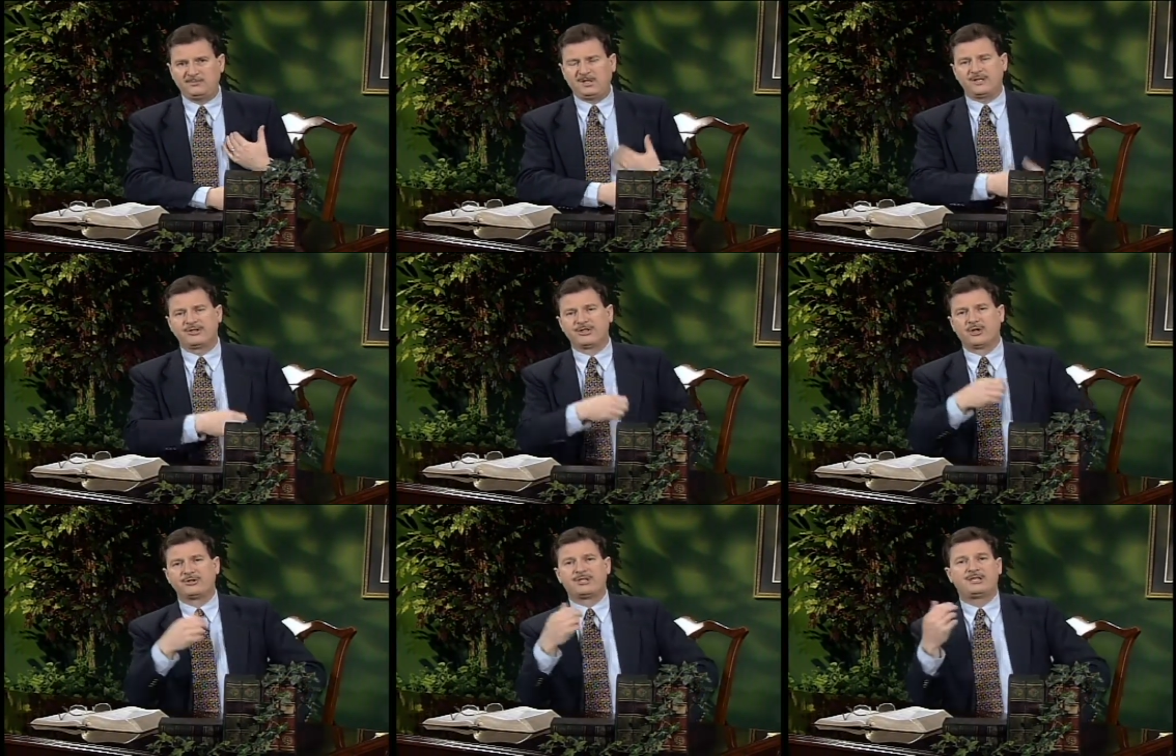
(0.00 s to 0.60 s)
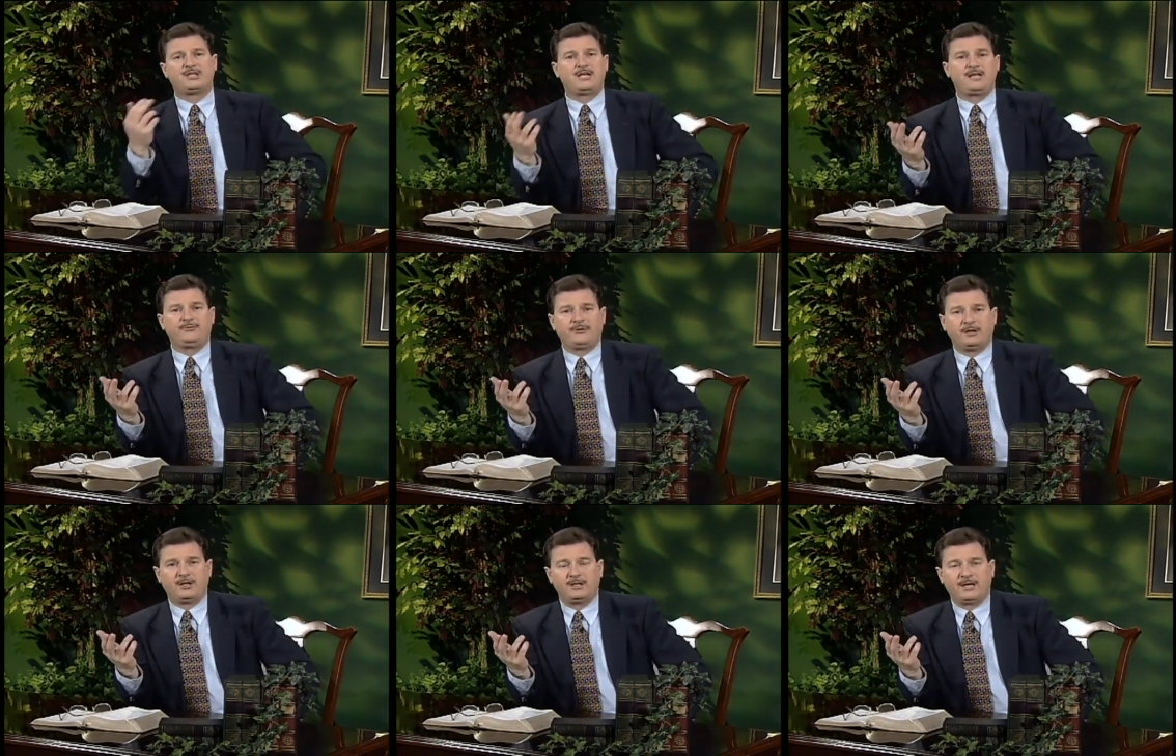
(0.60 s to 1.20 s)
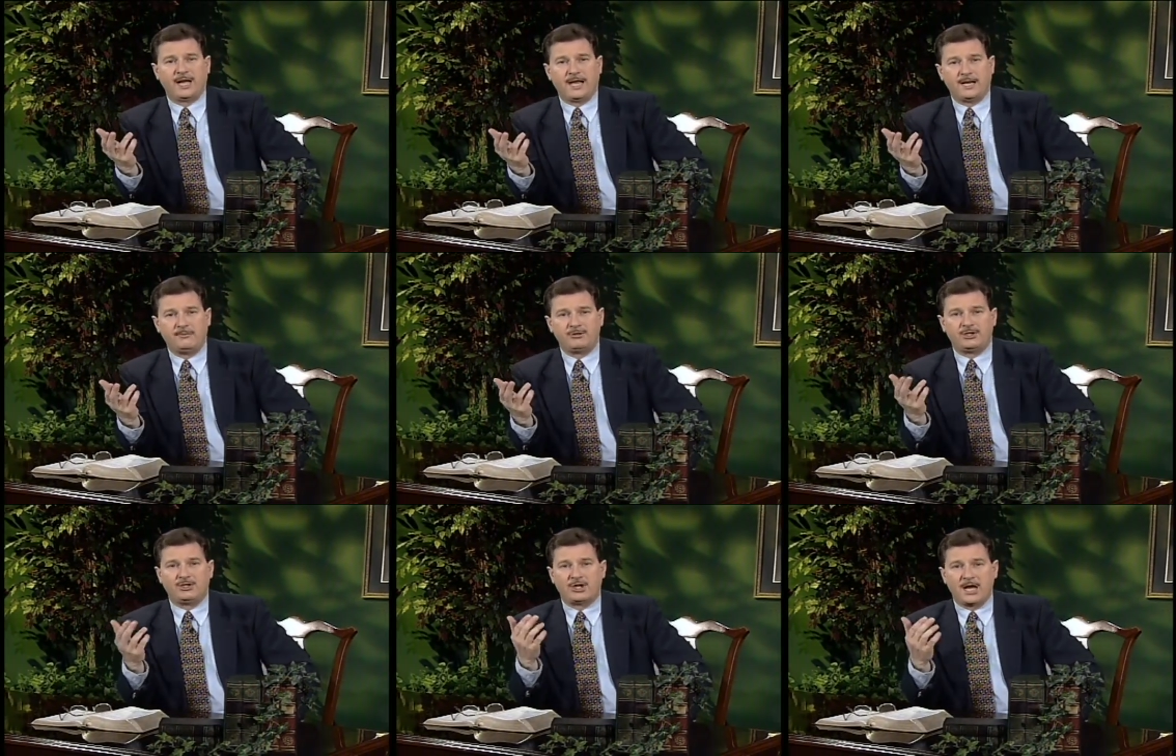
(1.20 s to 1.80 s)
So Stephen
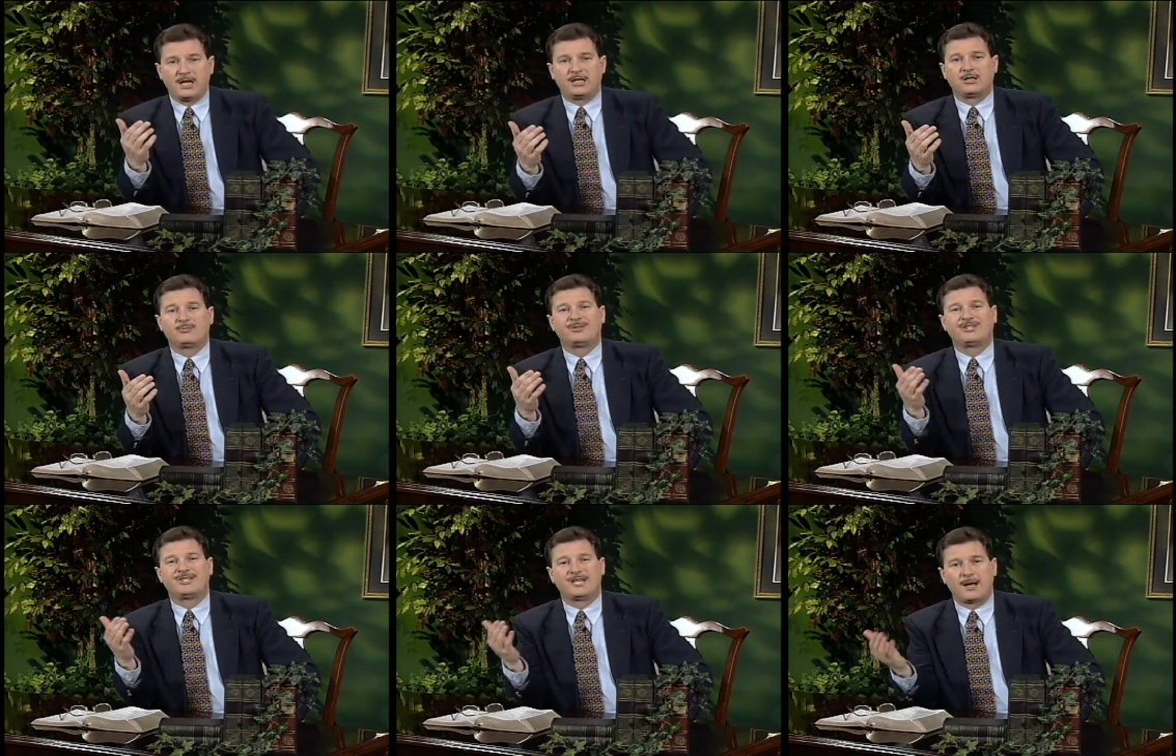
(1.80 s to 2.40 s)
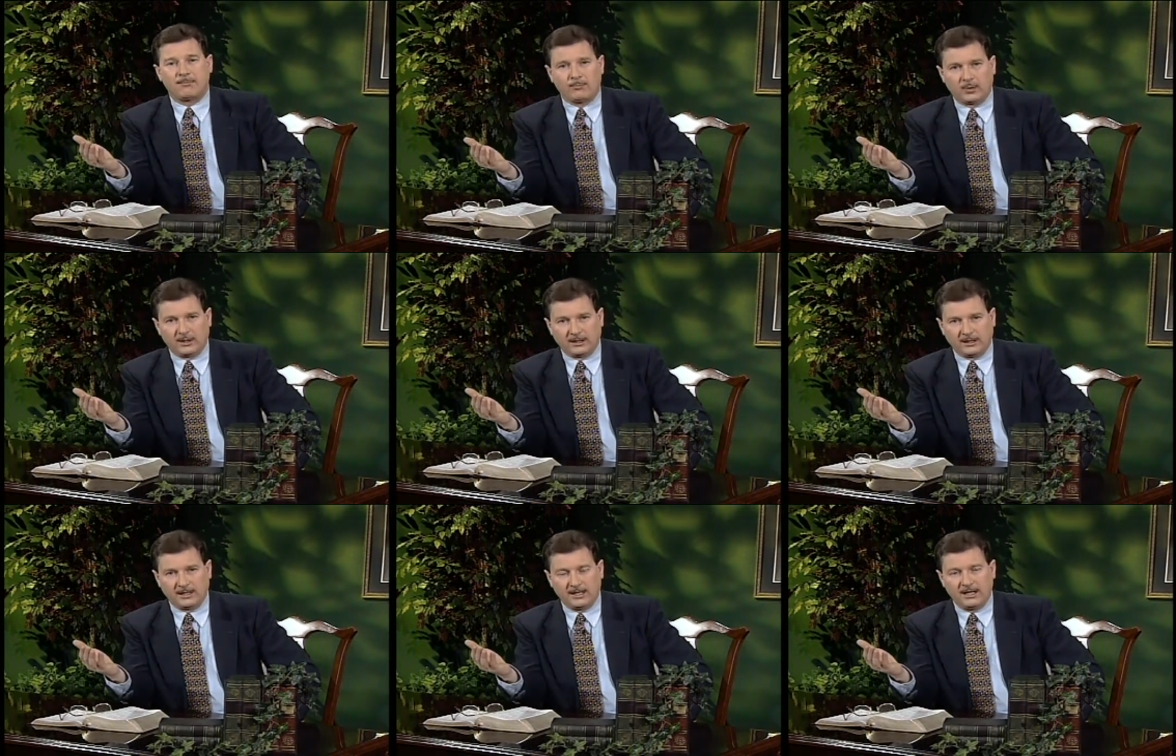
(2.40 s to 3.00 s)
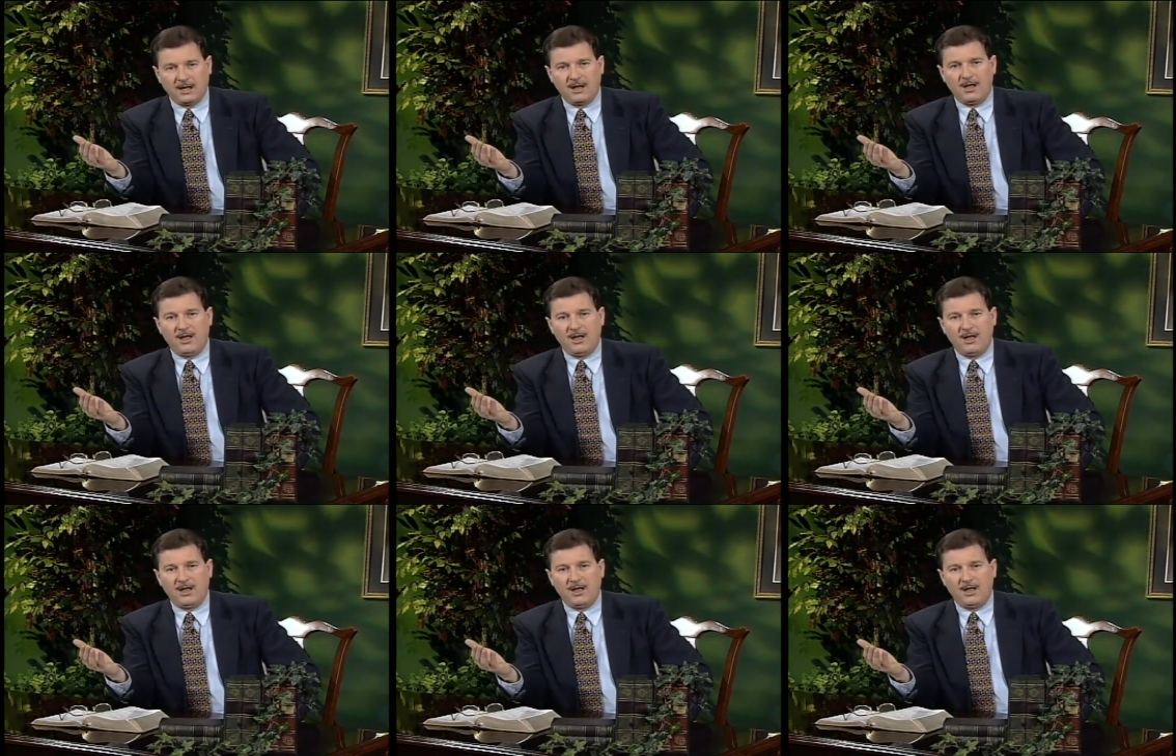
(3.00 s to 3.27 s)
names Jacob separately